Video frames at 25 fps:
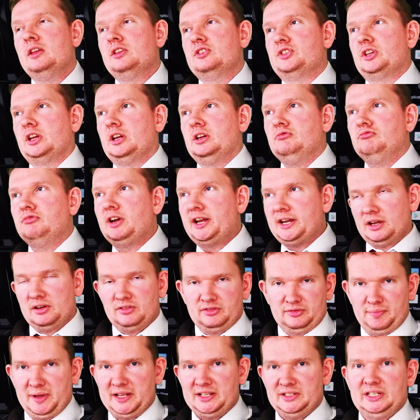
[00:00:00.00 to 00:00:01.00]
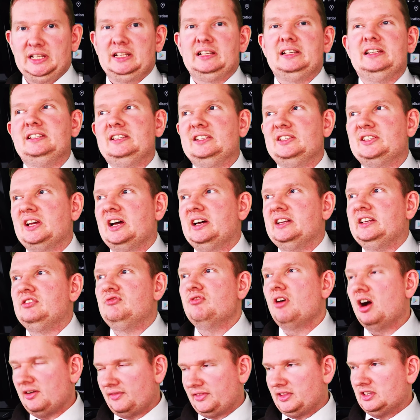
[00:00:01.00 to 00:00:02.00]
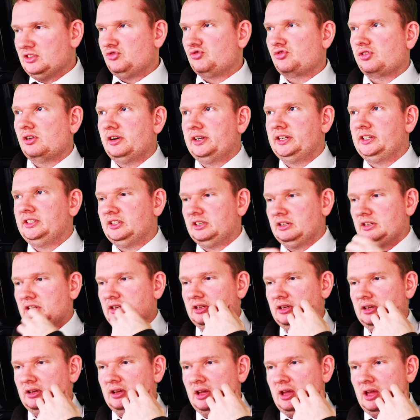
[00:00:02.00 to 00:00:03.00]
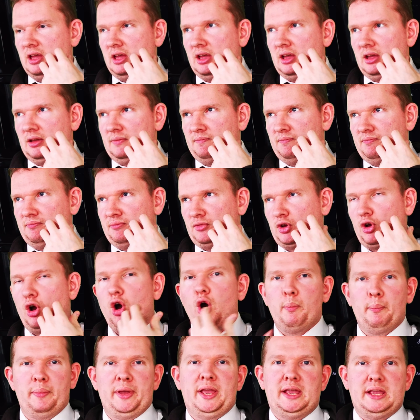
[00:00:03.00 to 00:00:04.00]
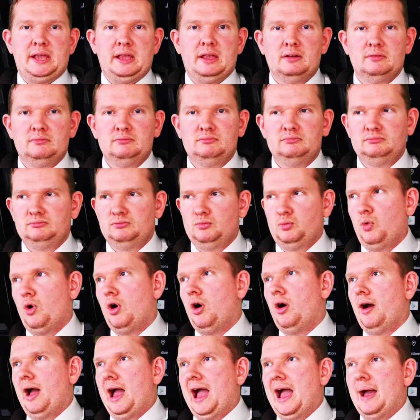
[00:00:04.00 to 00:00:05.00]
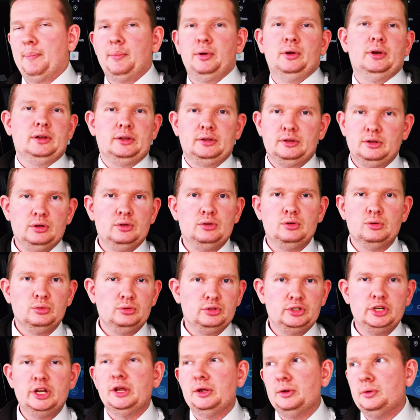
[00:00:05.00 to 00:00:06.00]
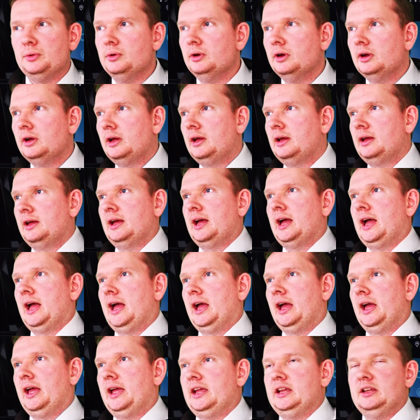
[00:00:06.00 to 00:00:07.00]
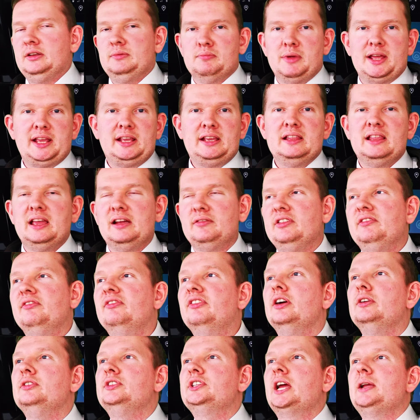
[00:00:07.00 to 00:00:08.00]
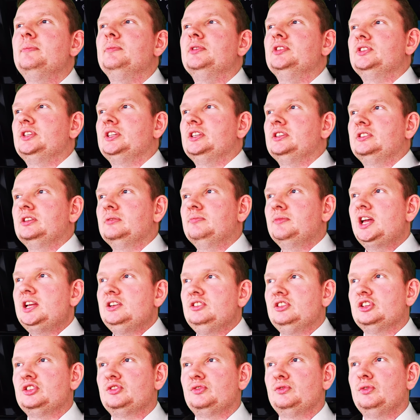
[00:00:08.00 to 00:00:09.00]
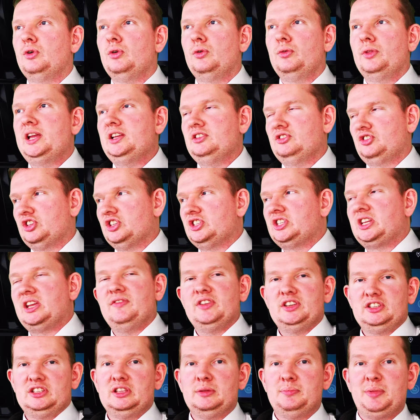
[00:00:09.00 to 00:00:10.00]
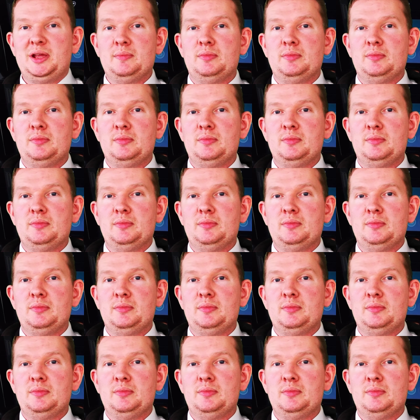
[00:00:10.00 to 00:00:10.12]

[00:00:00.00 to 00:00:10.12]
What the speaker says: So Renault have basically decided, rather than trying to copy what Apple and Google do in making their infotainment system, they just thought, let's just give it to the